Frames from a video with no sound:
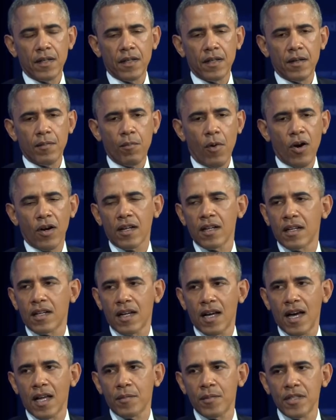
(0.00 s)
market
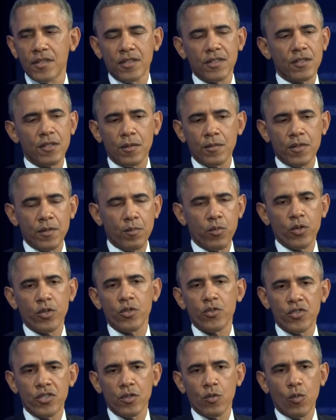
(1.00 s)
economies in terms of
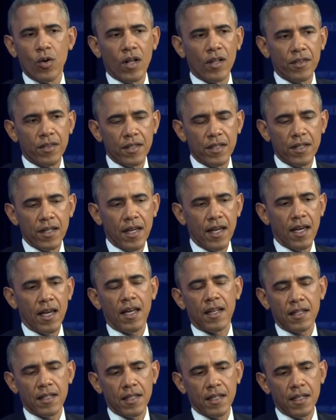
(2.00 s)
producing wealth
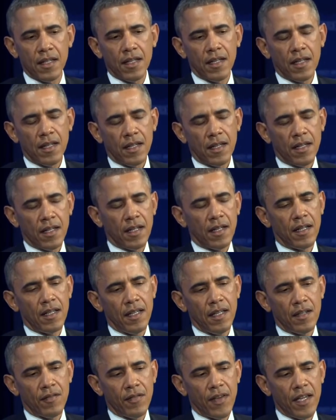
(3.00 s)
and
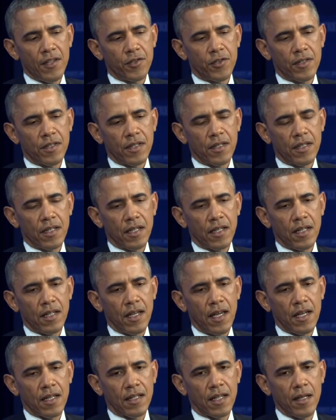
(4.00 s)
innovation
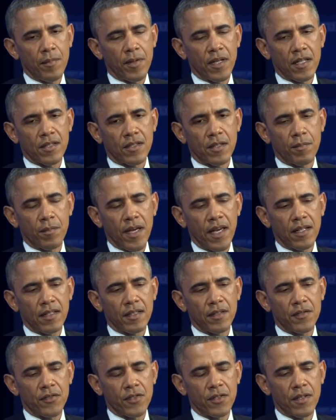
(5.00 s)
and keeping us
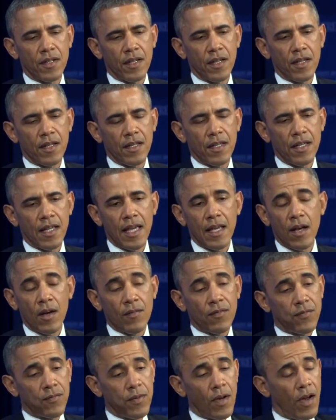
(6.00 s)
competitive.
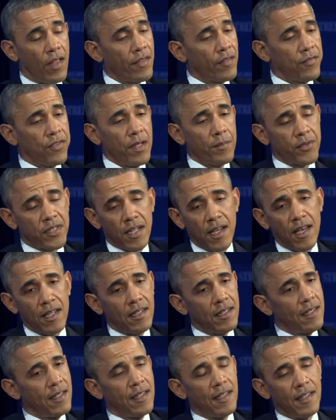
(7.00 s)
On the flip side,
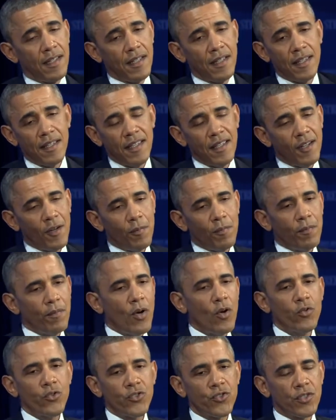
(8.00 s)

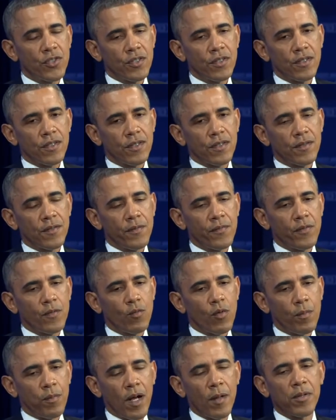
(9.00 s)
most
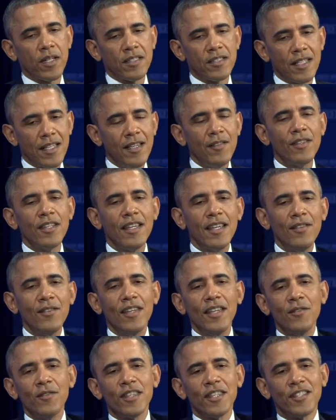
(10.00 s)
Republicans,
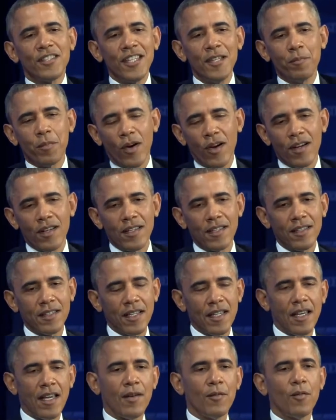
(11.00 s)
even the Tea Party,
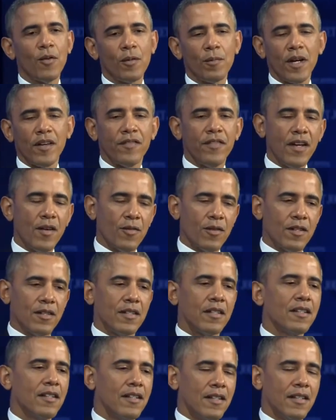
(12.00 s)
one of my favorite
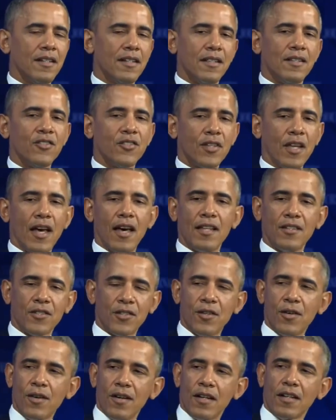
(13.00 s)
signs
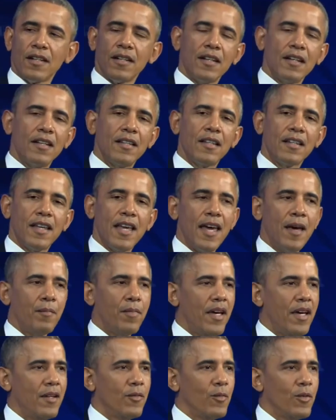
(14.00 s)
during the
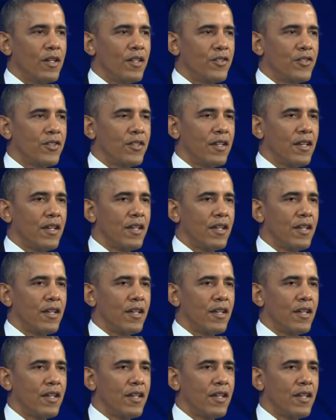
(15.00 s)
campaign was